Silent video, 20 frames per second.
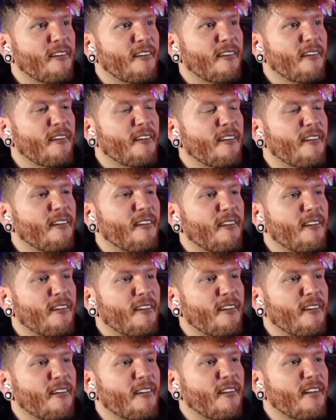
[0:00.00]
Well, you know how he
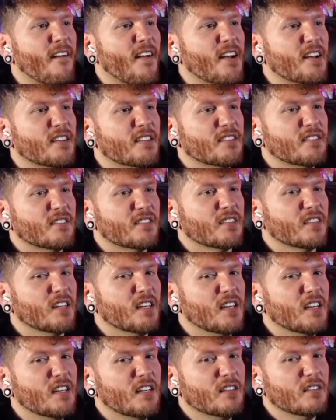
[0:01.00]
gets.
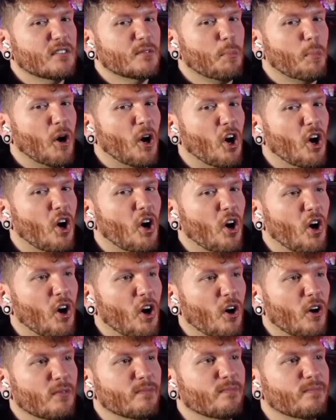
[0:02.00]

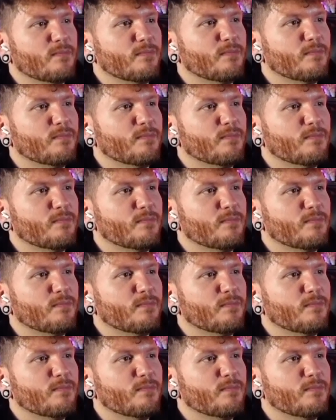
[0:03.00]
Sleazeball.